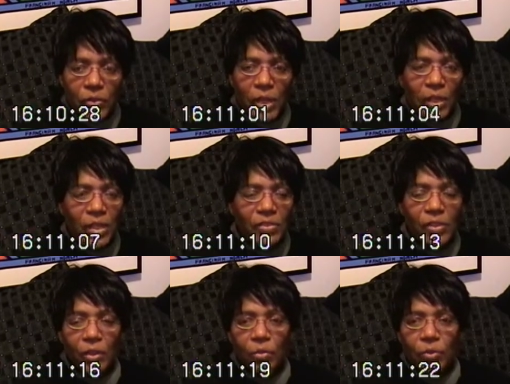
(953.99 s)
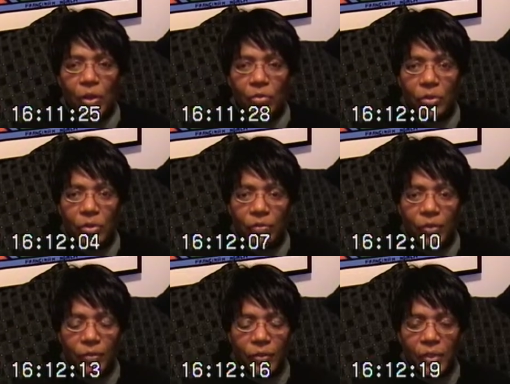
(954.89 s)
and he said
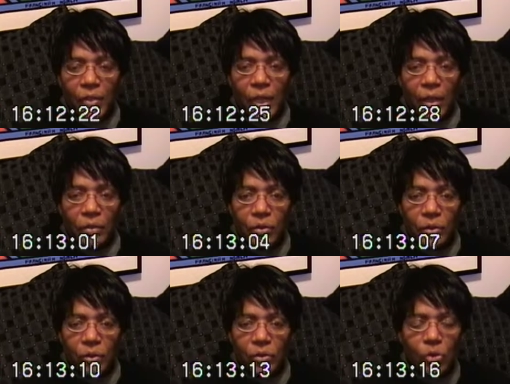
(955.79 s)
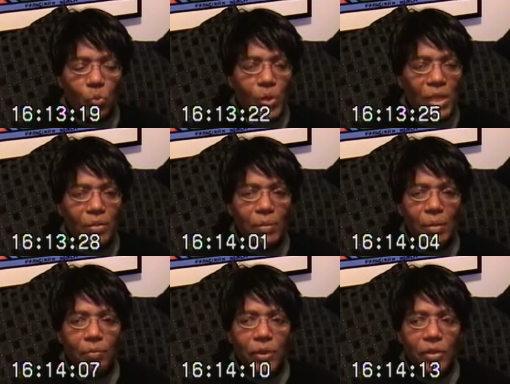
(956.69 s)
350000 So where's
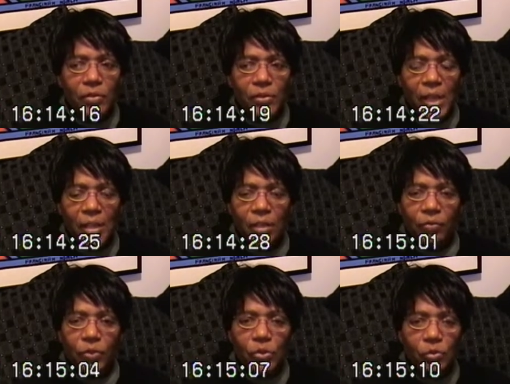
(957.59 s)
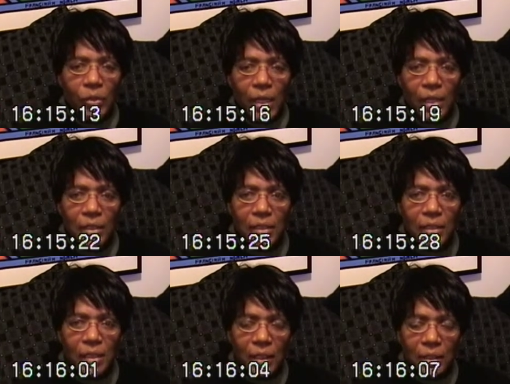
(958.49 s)
my brother selling it for
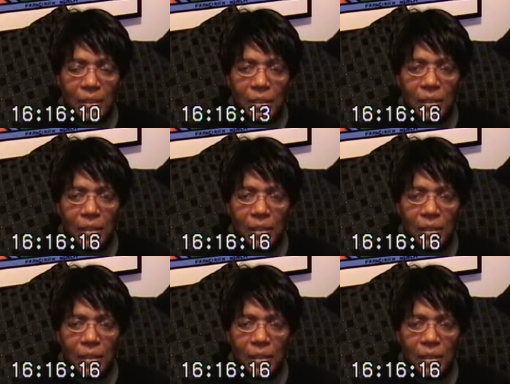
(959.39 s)
296